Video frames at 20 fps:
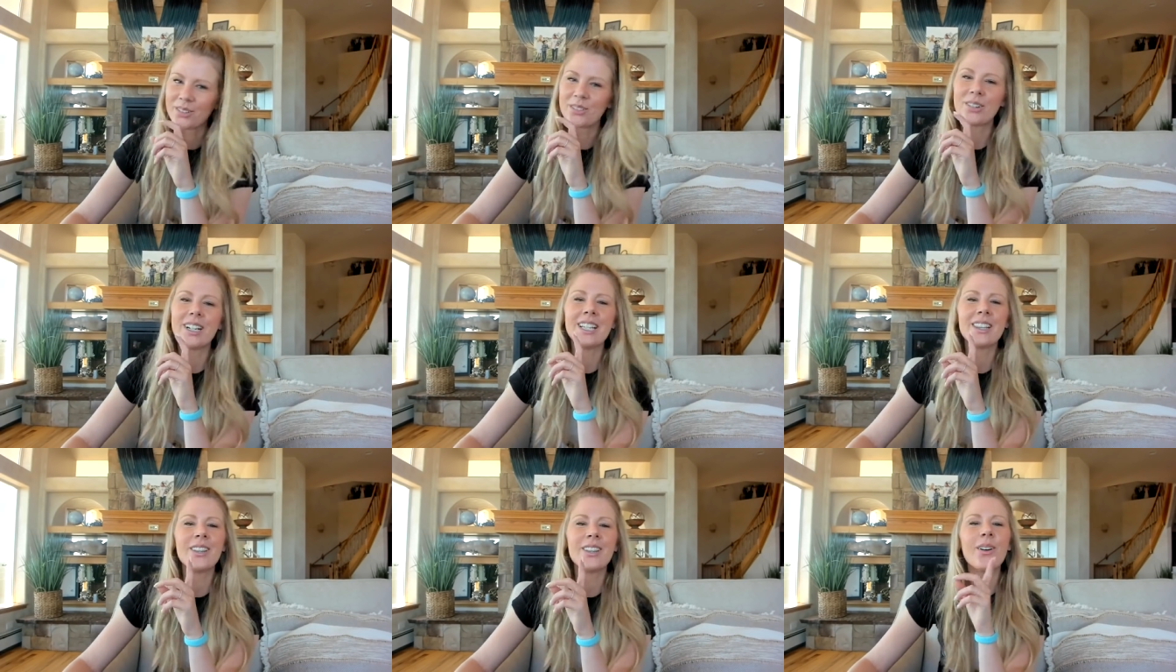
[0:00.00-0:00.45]

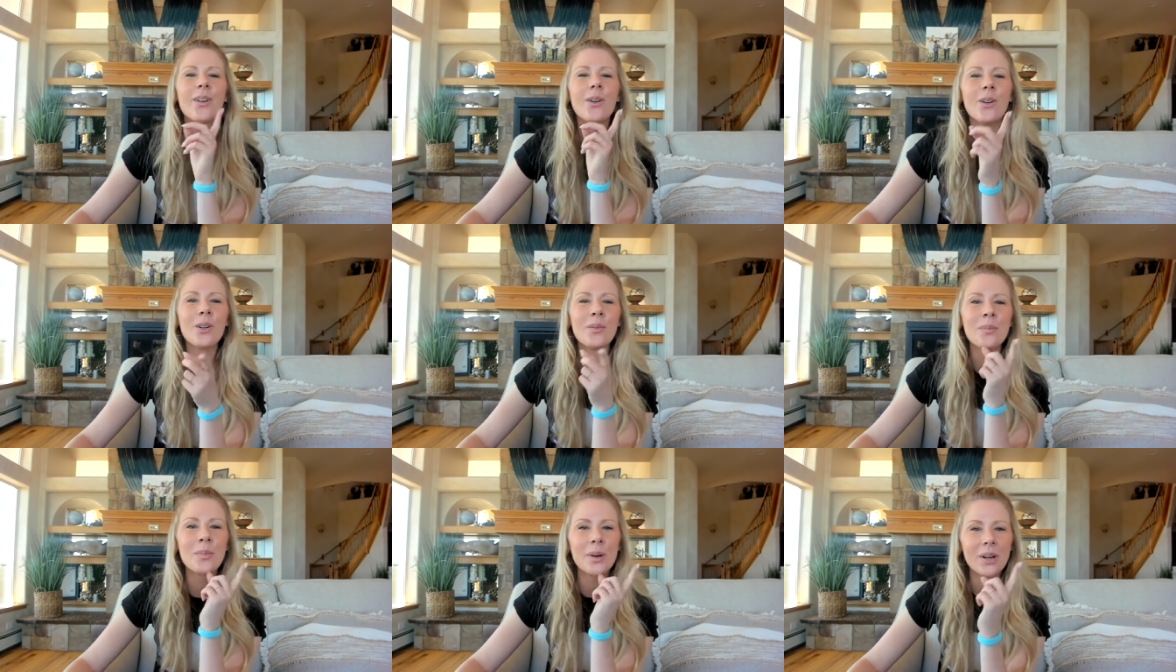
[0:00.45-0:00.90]
Read the
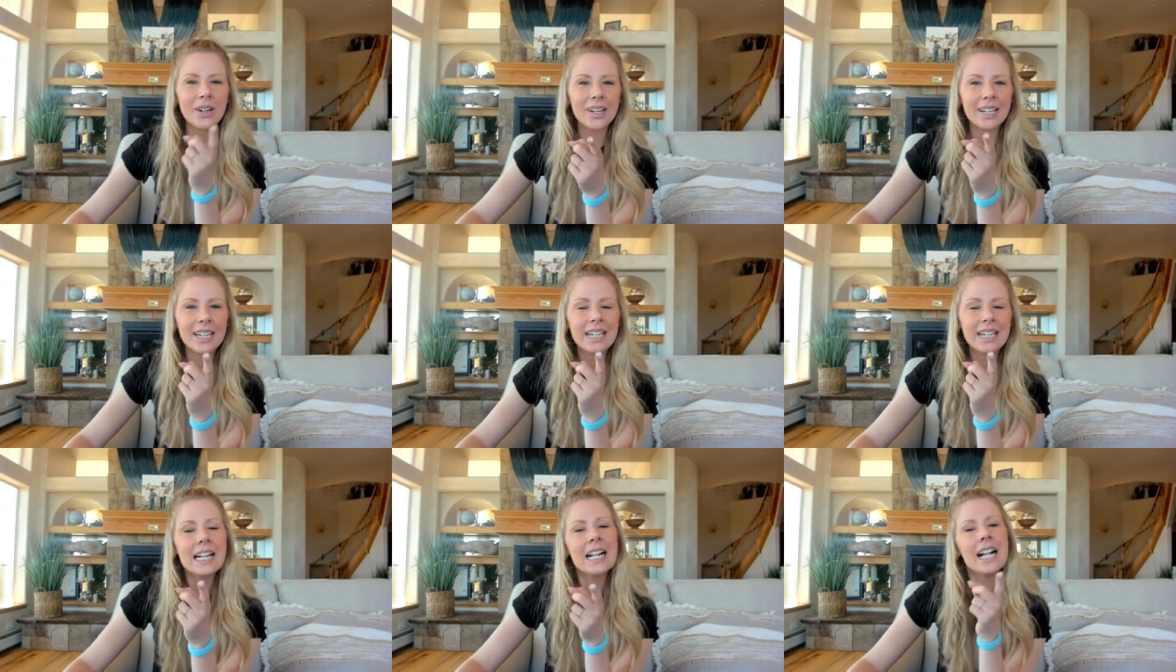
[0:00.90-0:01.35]
whole book
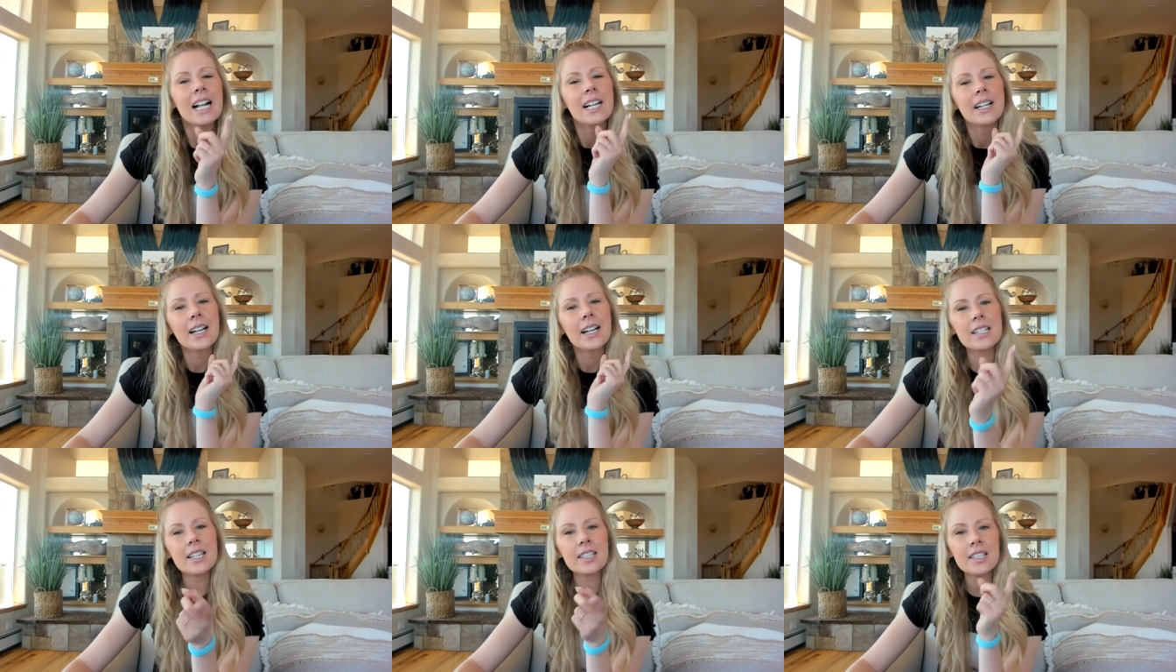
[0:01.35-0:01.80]

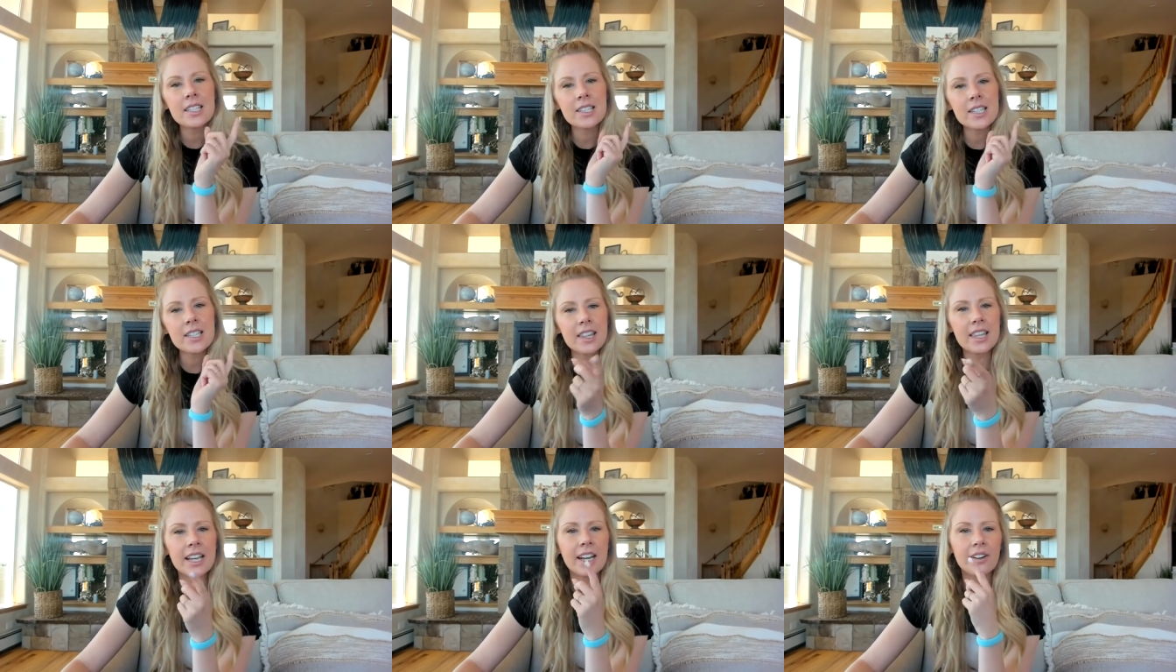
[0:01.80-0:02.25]
because this is
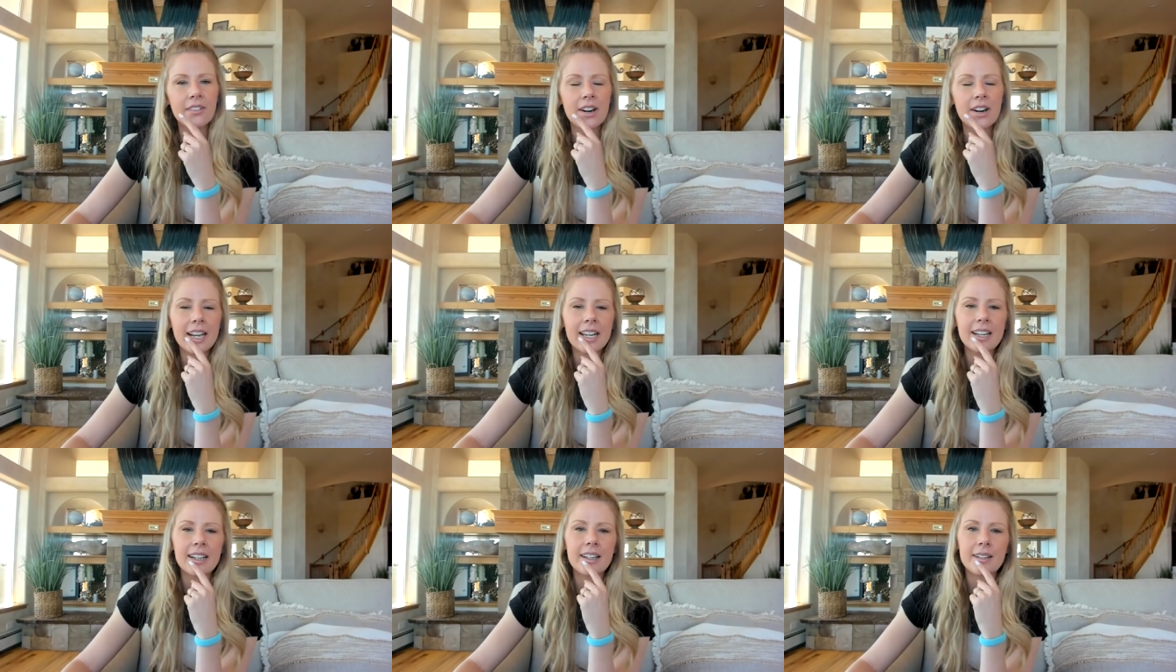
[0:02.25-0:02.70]
the thing,
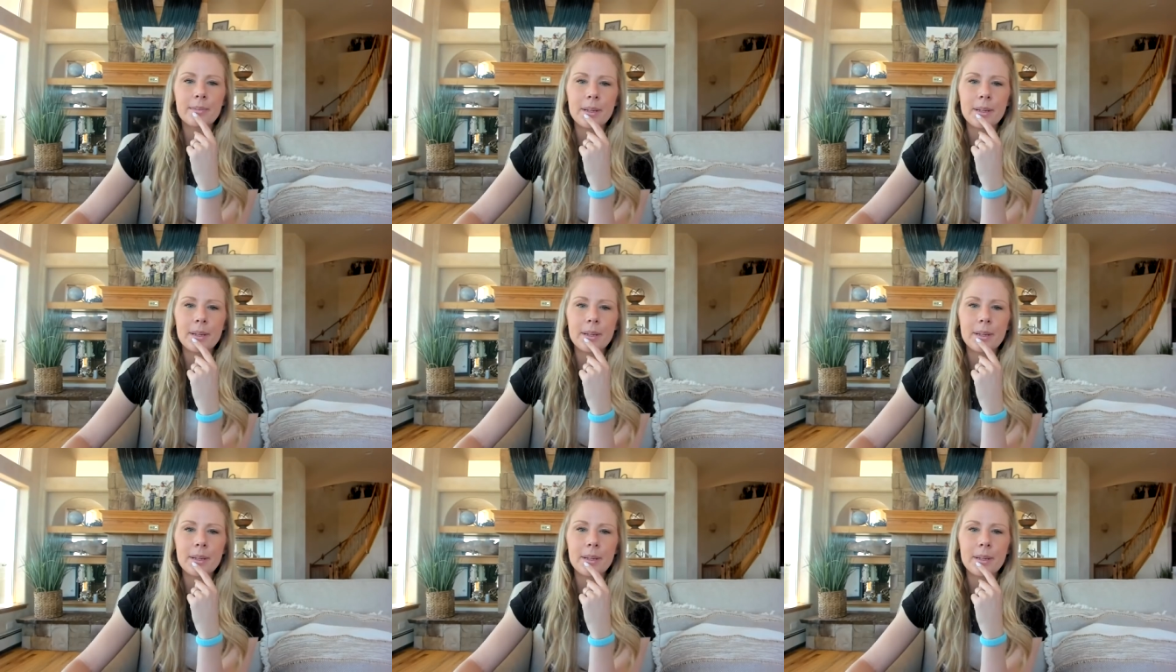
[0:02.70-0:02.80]
right?